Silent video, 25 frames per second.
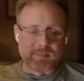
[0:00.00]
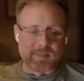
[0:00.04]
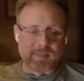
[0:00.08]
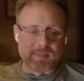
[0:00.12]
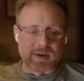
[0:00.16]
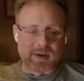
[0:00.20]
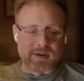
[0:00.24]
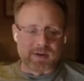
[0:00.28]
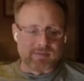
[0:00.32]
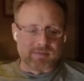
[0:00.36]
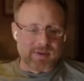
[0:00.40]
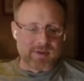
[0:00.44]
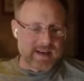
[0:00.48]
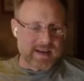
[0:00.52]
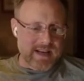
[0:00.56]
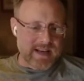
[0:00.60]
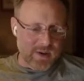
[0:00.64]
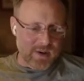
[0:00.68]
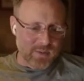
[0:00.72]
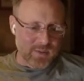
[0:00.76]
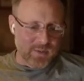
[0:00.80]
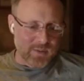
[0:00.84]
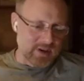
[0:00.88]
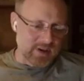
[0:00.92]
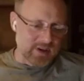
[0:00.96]
But right
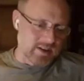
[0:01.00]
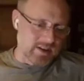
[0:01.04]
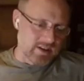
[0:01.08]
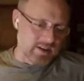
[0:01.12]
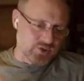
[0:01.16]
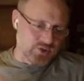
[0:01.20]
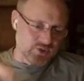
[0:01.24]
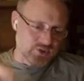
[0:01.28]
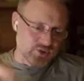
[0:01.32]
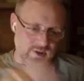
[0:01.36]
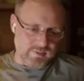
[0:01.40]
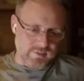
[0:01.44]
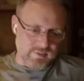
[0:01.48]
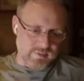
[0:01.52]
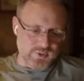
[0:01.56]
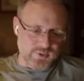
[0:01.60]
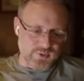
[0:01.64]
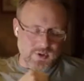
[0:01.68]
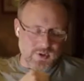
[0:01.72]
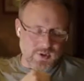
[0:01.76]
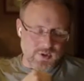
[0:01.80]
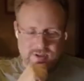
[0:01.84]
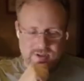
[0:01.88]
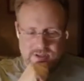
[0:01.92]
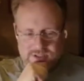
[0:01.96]
now we've got a service
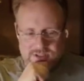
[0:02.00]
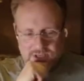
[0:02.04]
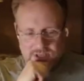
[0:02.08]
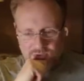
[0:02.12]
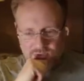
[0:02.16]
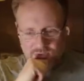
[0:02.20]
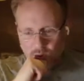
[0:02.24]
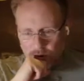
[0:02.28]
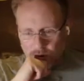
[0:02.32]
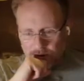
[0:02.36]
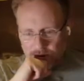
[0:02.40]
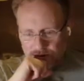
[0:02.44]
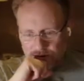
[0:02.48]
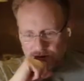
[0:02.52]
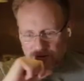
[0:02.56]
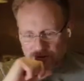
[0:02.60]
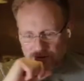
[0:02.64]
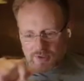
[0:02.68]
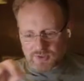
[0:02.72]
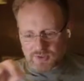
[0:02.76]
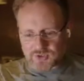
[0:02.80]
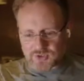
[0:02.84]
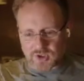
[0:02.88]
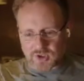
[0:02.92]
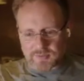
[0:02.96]
that takes orders
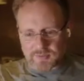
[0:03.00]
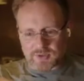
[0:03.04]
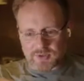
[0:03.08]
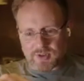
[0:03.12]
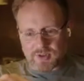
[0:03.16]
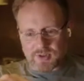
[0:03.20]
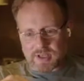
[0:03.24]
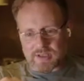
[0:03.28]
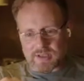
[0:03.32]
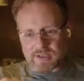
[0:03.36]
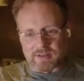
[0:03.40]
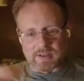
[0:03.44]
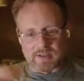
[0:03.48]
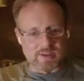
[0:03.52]
and a service that